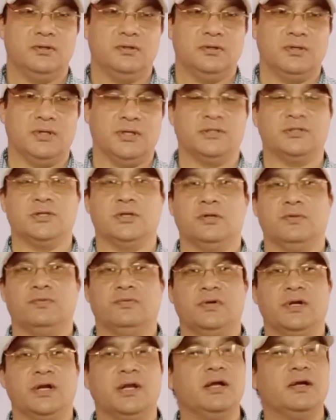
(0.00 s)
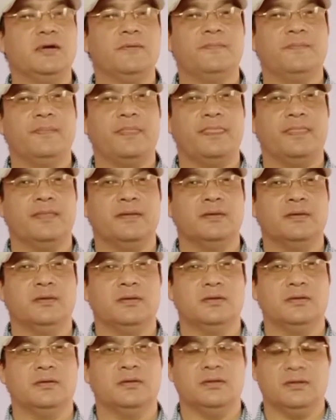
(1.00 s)
Instead of running,
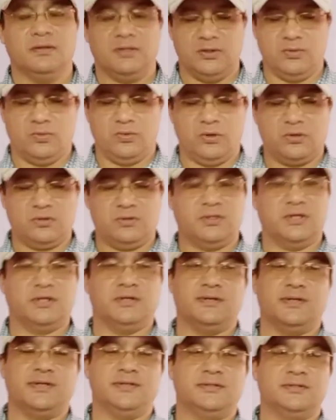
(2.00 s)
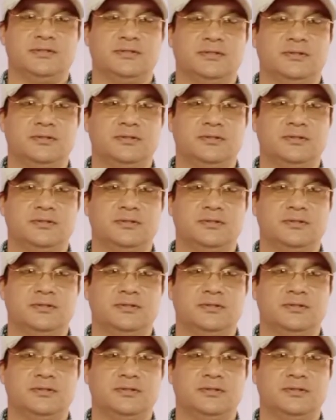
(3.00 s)
they walked and reached.